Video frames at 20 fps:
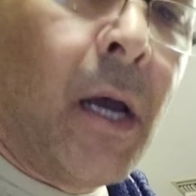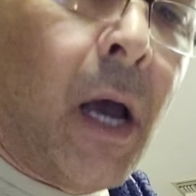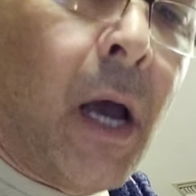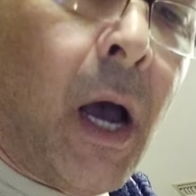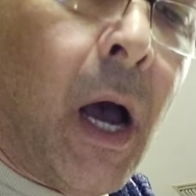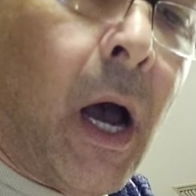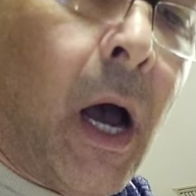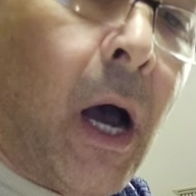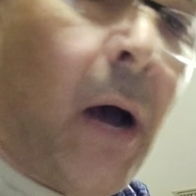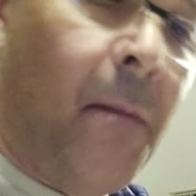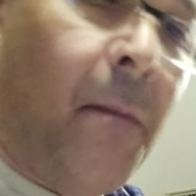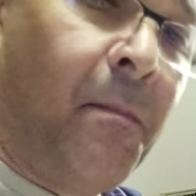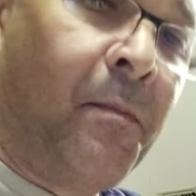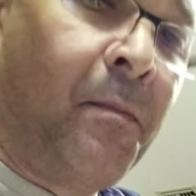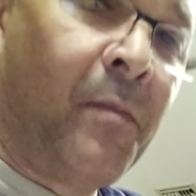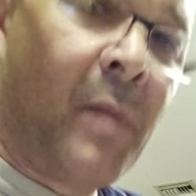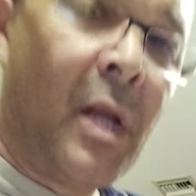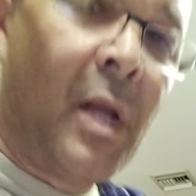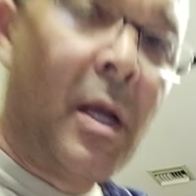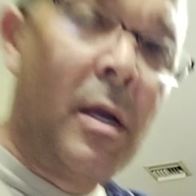So
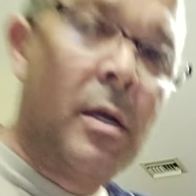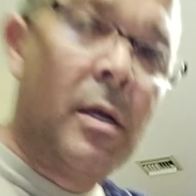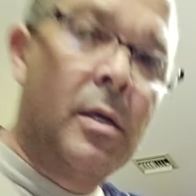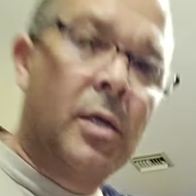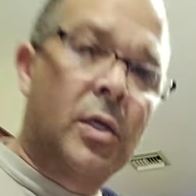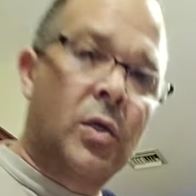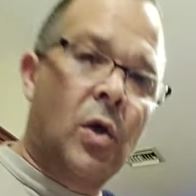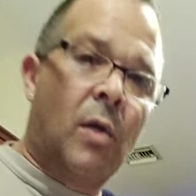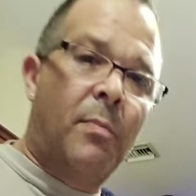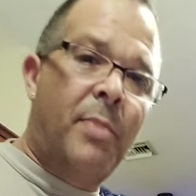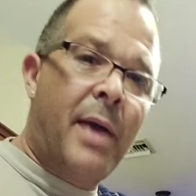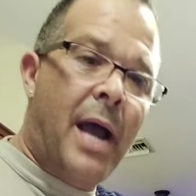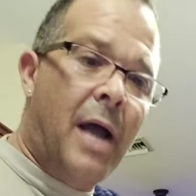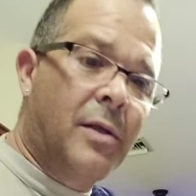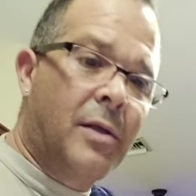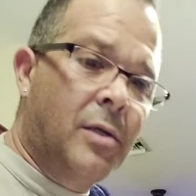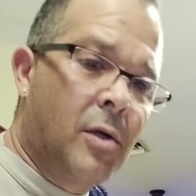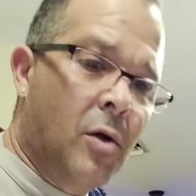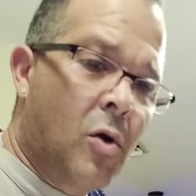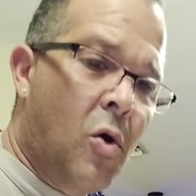1.25
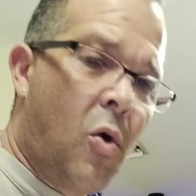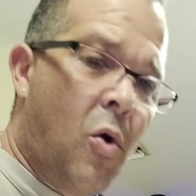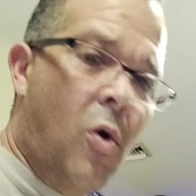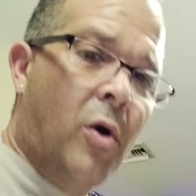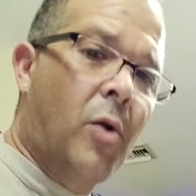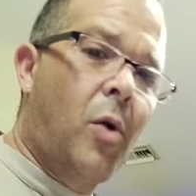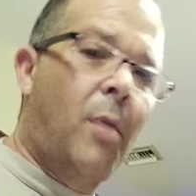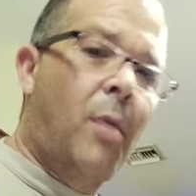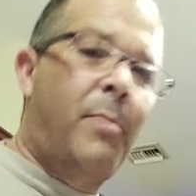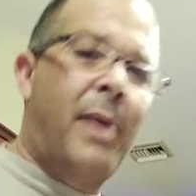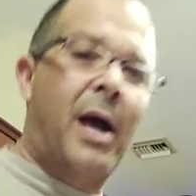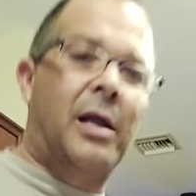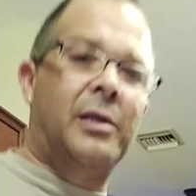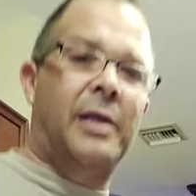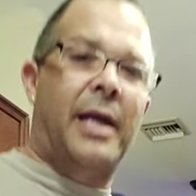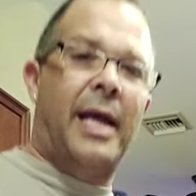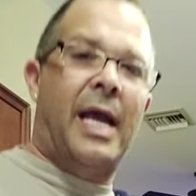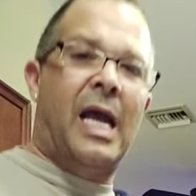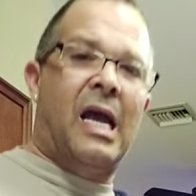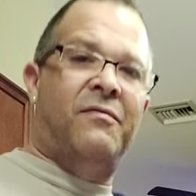pounds to 1.5
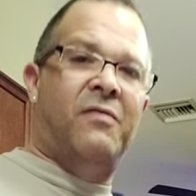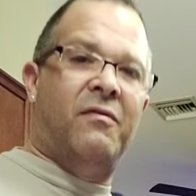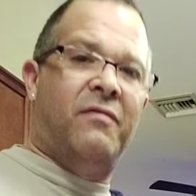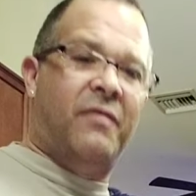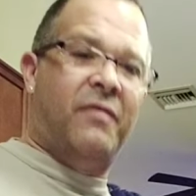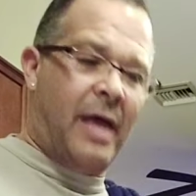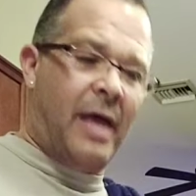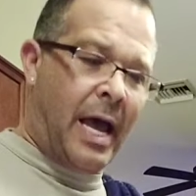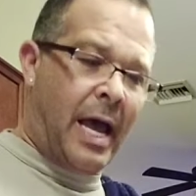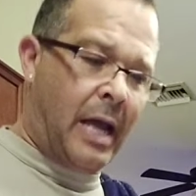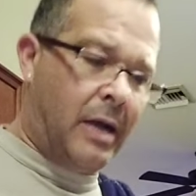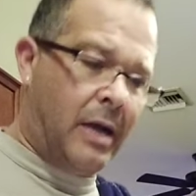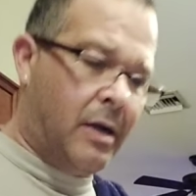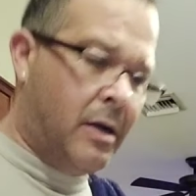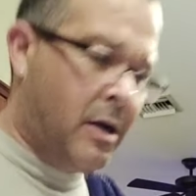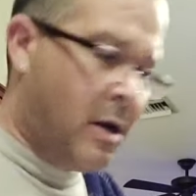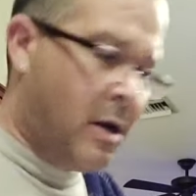pounds of that.